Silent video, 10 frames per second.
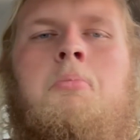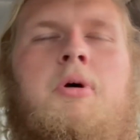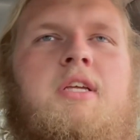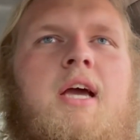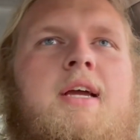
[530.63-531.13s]

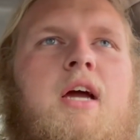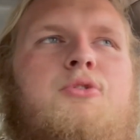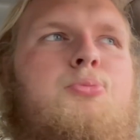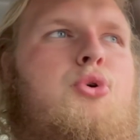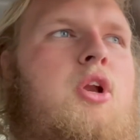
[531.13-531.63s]
But yeah,
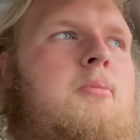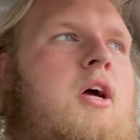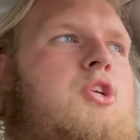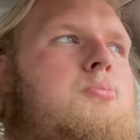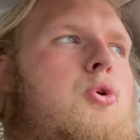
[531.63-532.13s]
guys, pretty
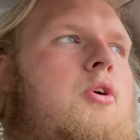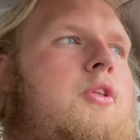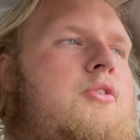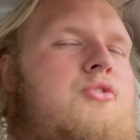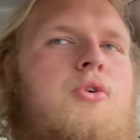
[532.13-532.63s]
much moral
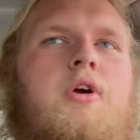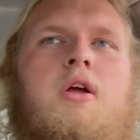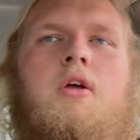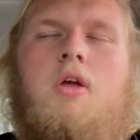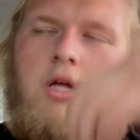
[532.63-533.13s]
of the
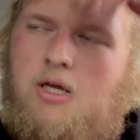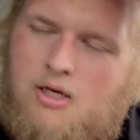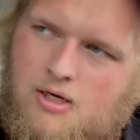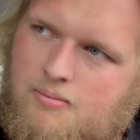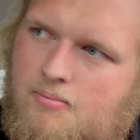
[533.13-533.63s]
story,
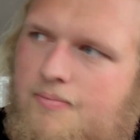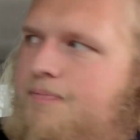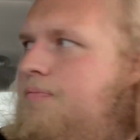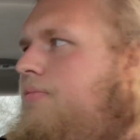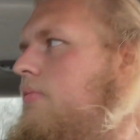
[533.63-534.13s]

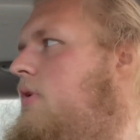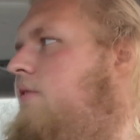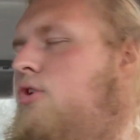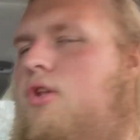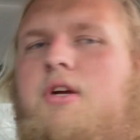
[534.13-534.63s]

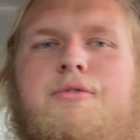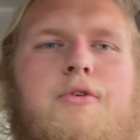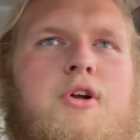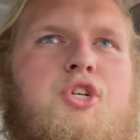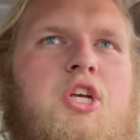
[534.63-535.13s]
if you're looking
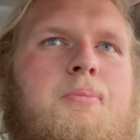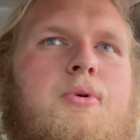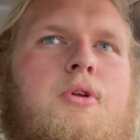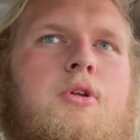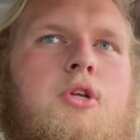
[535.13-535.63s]
for a cheap
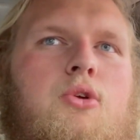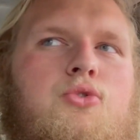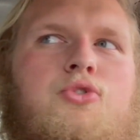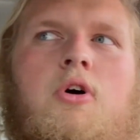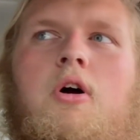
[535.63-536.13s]

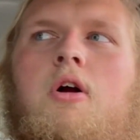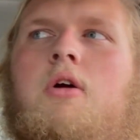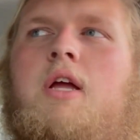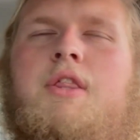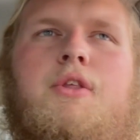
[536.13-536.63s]
used car
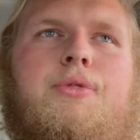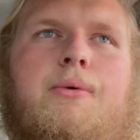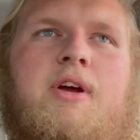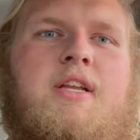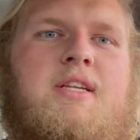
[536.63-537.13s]
in the
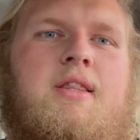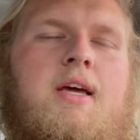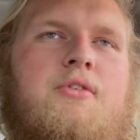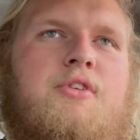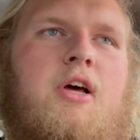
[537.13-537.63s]
$3,000 to
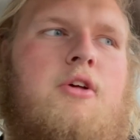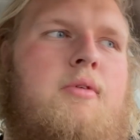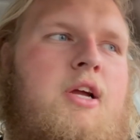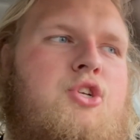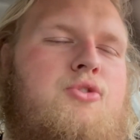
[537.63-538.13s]
$10,000
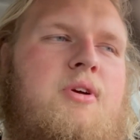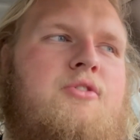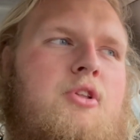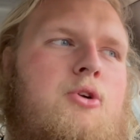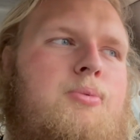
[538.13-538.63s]
range, 3 is
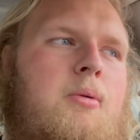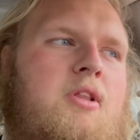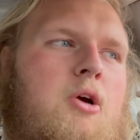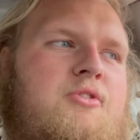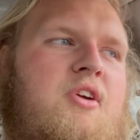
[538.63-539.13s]
a little probably
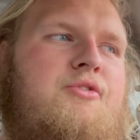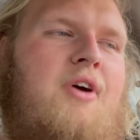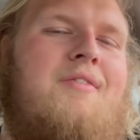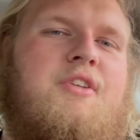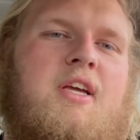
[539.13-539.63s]
low, say
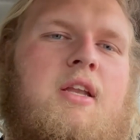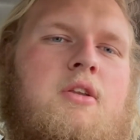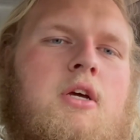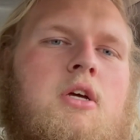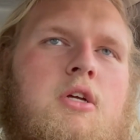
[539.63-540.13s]
5 to
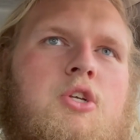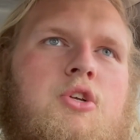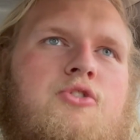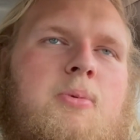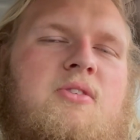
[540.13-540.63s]
10
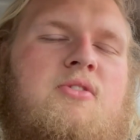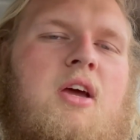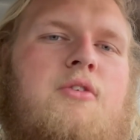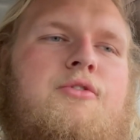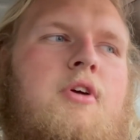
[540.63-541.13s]
just to be
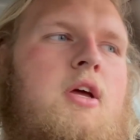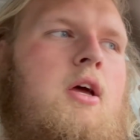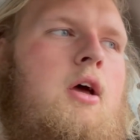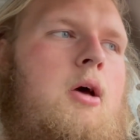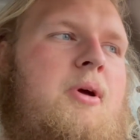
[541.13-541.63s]
safe,
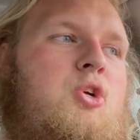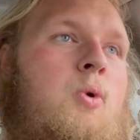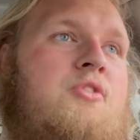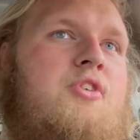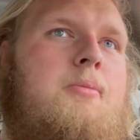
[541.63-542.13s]
and you
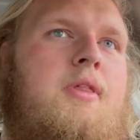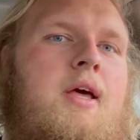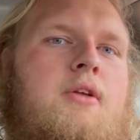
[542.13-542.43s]
want something that